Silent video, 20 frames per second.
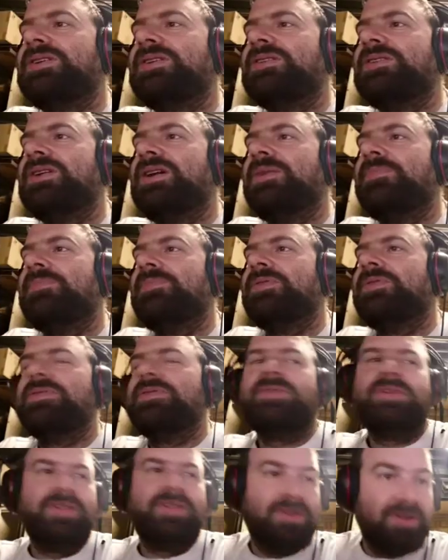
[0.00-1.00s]
You know, like
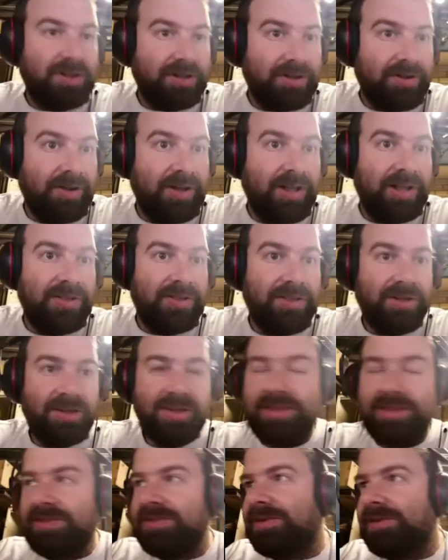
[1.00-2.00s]
you're pretty
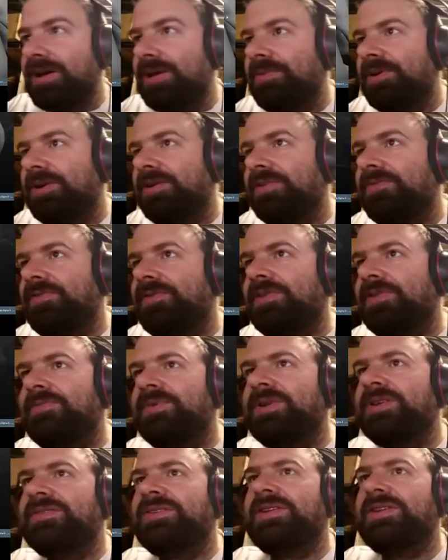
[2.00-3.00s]
much just
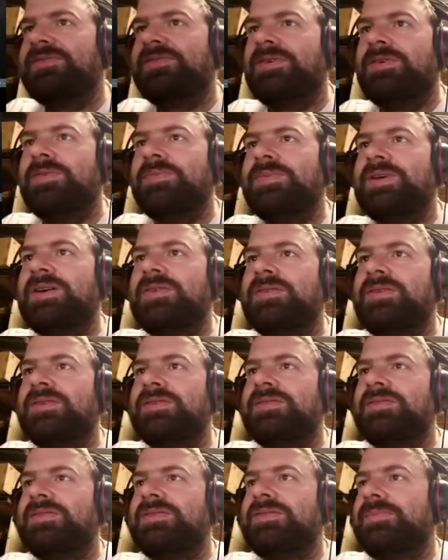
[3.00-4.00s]
messing it up,
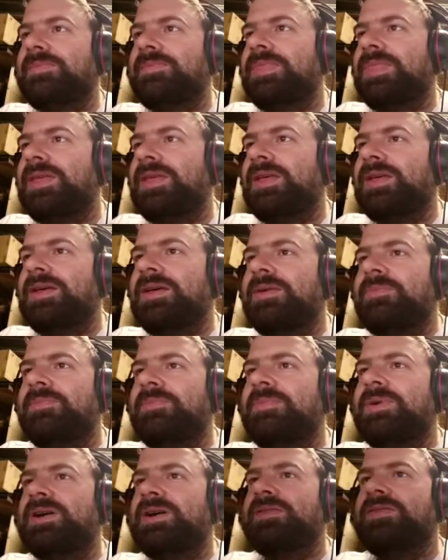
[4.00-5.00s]
dude. And you're like, oh, look
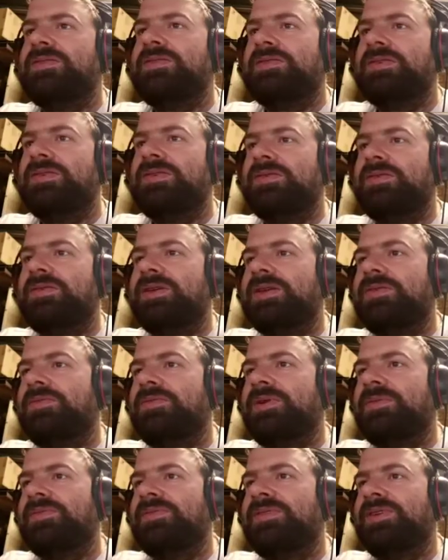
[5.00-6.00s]
at the time. I got 5
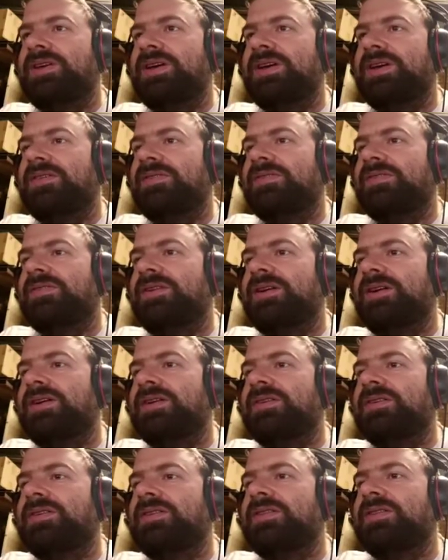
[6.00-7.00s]
minutes left. Calm down.
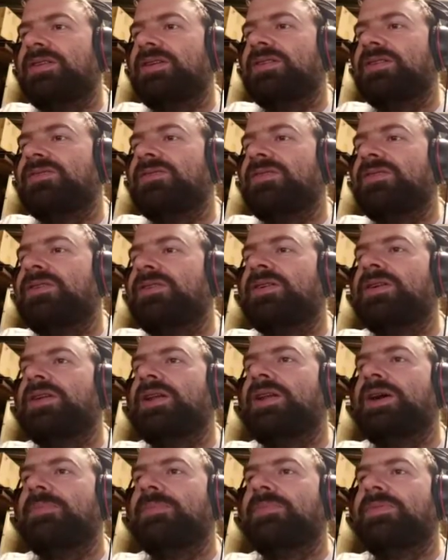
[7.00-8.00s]

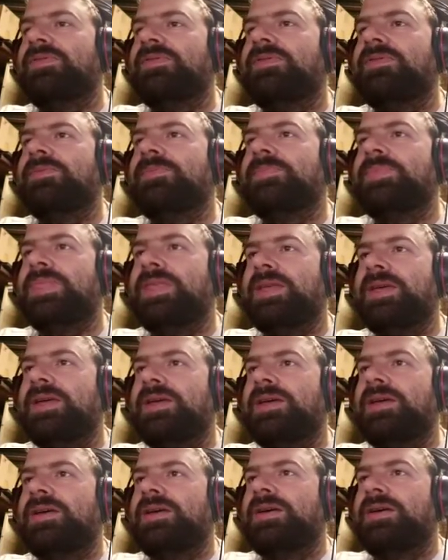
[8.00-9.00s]
But you get what
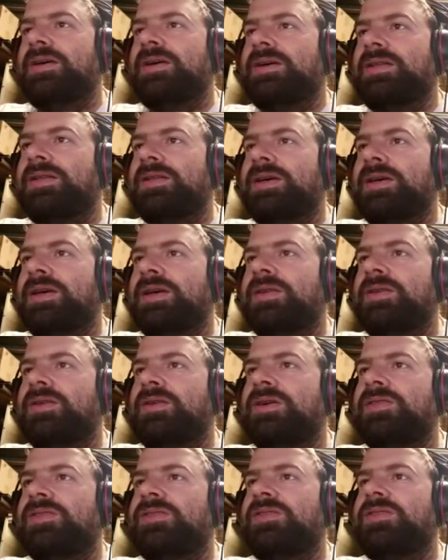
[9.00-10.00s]
I'm saying. It's like
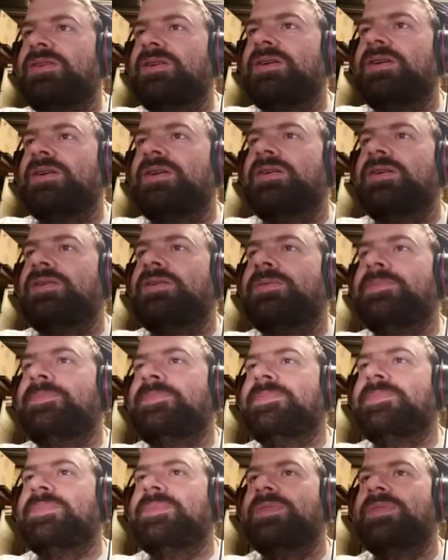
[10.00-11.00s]
these are the
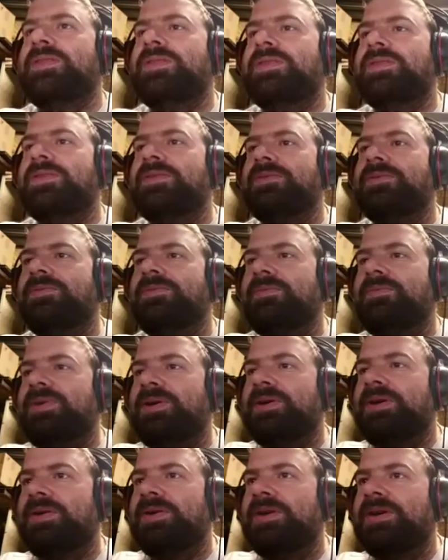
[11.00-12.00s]
clumps,
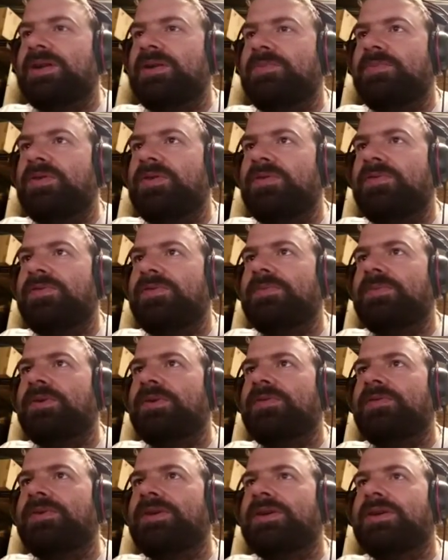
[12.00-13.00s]
and
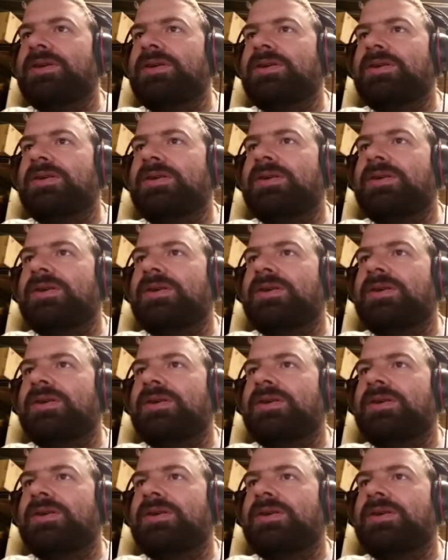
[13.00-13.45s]
not the